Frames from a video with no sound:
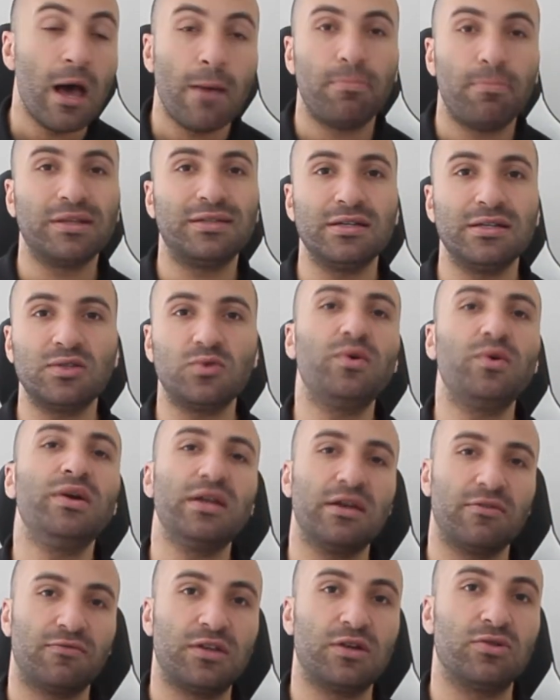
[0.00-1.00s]
But this one,
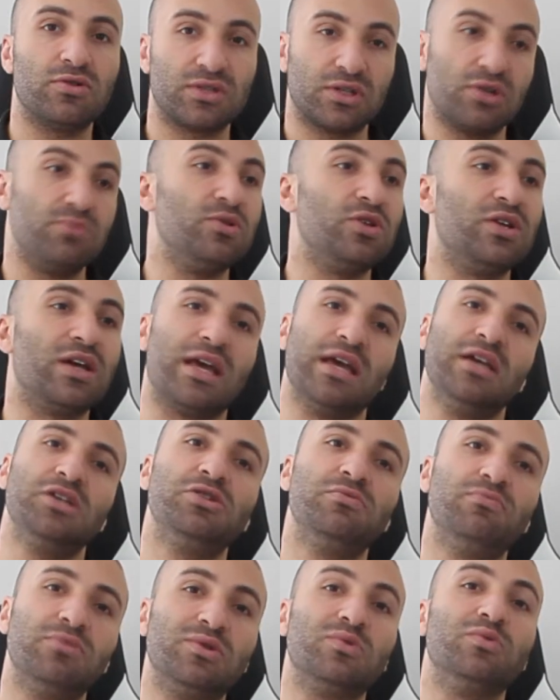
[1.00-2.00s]
if there is
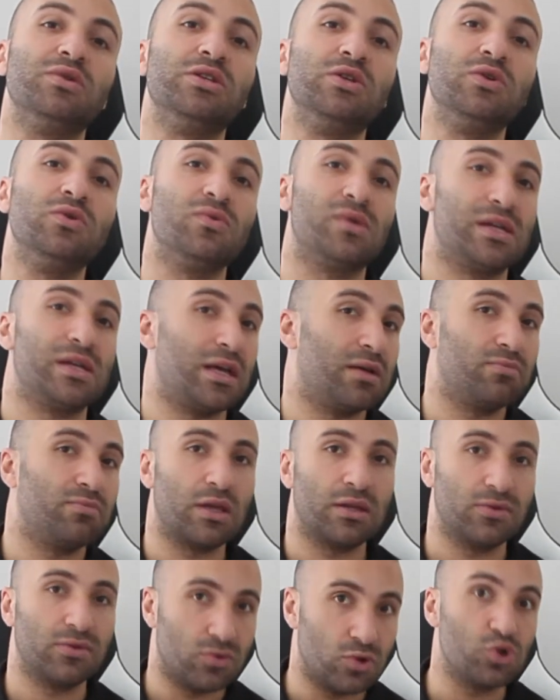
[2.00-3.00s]
communication between you and him,
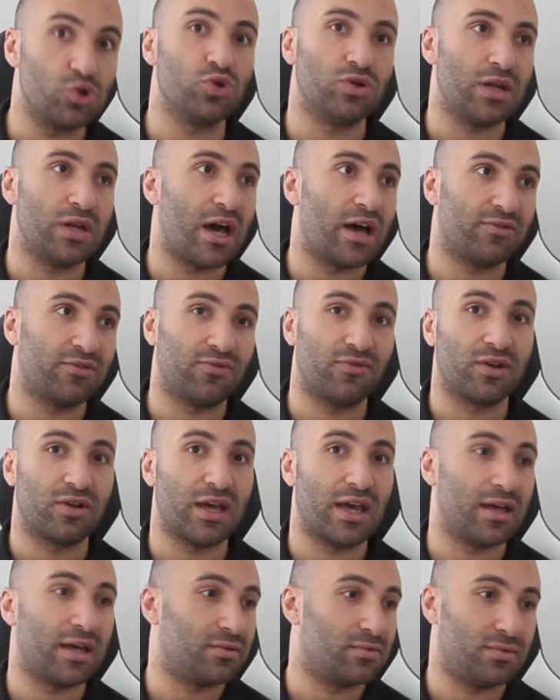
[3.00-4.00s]
then you should not
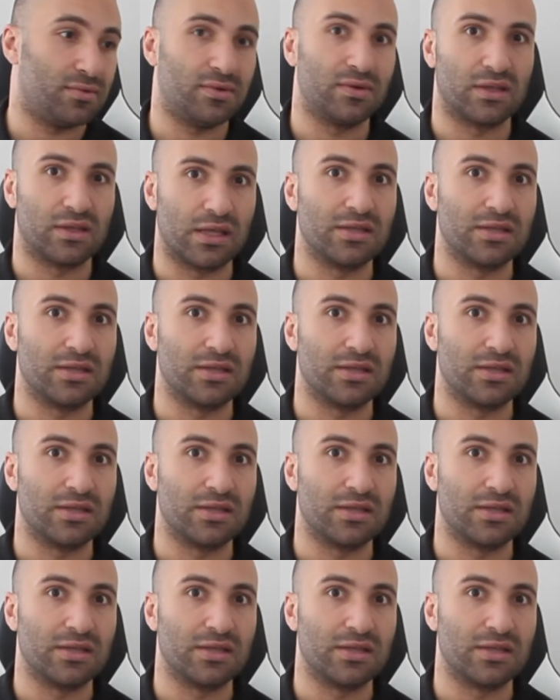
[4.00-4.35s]
forget.